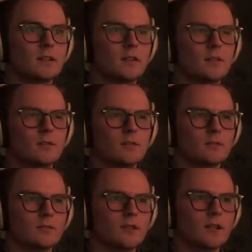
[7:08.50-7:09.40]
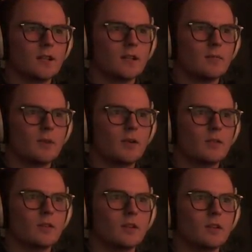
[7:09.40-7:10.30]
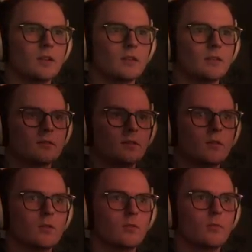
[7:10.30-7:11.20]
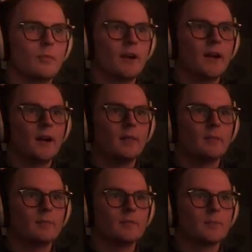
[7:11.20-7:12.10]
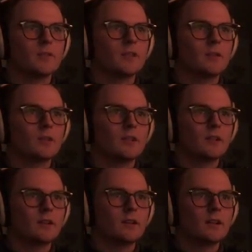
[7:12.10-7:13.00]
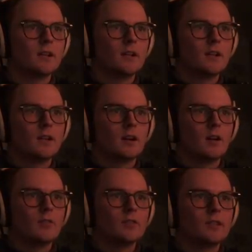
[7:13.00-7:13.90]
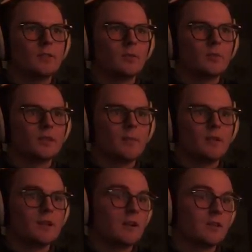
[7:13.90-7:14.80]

Oh, I think I'm getting paranoid, are you? Bam! Jumping down here. Obviously, what was happening in our